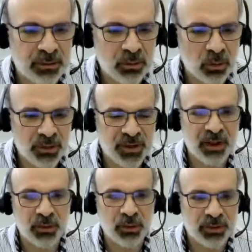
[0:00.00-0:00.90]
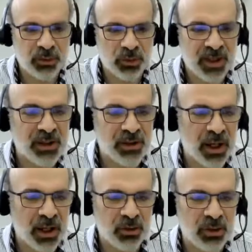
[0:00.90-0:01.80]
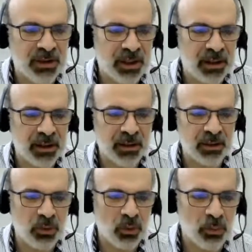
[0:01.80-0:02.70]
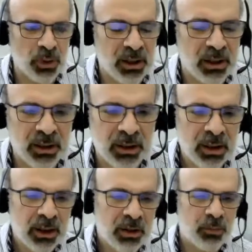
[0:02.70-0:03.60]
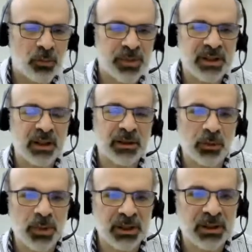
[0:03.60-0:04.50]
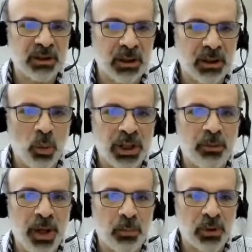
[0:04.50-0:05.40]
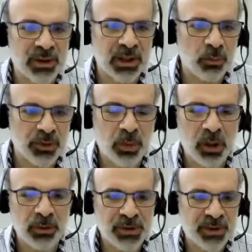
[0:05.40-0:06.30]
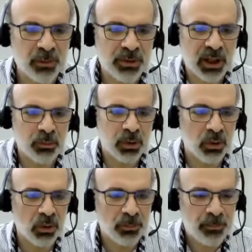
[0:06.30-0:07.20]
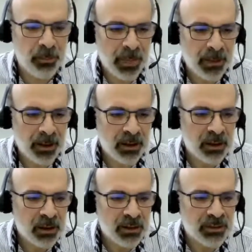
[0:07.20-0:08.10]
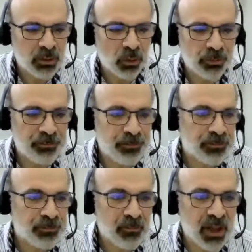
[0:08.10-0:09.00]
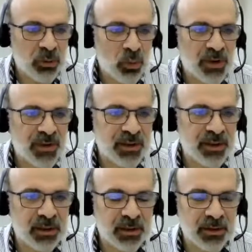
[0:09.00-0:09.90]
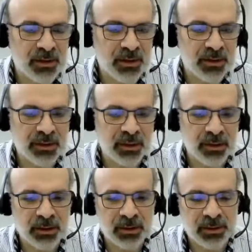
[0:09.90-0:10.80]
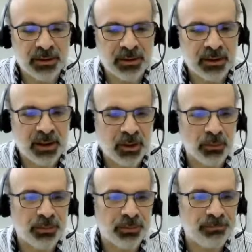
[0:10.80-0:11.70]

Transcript: consensus. So it's actually taken from the Tendermint white paper that was published some time ago. So you can see that this is kind of